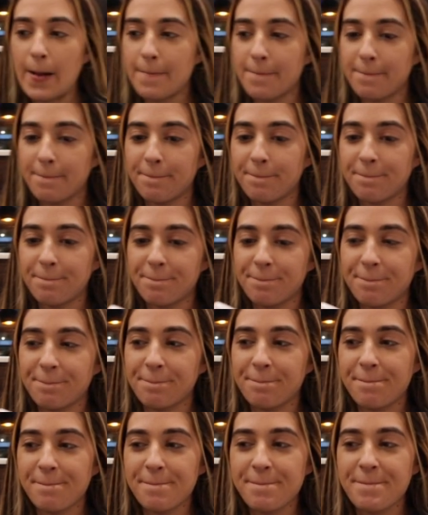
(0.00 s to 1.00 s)

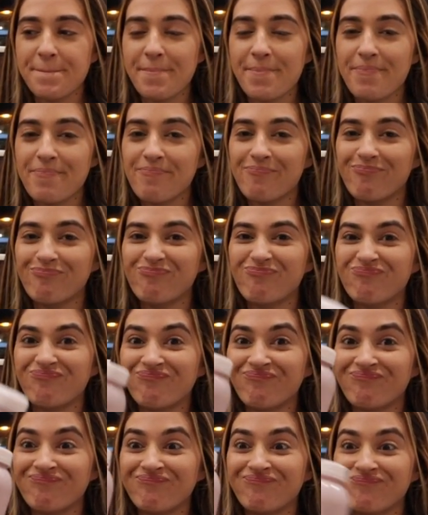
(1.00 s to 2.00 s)

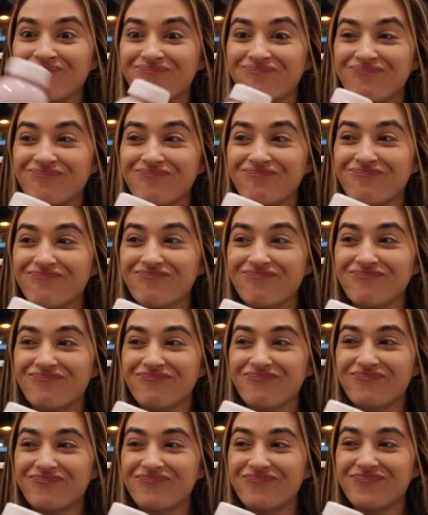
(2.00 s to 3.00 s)

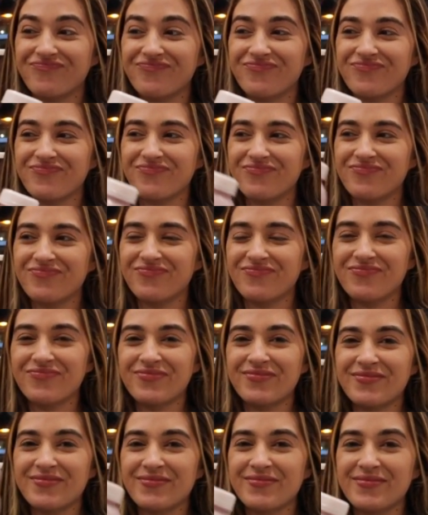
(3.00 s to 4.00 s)

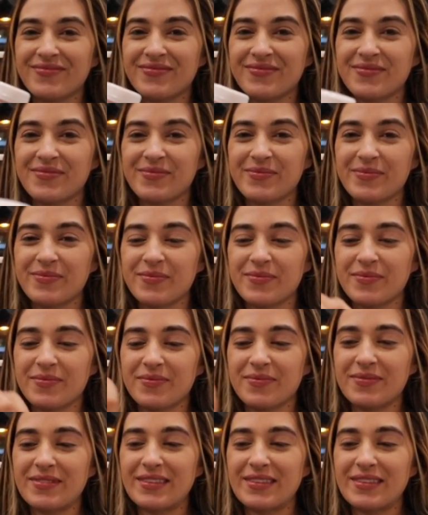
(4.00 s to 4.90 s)
[no speech]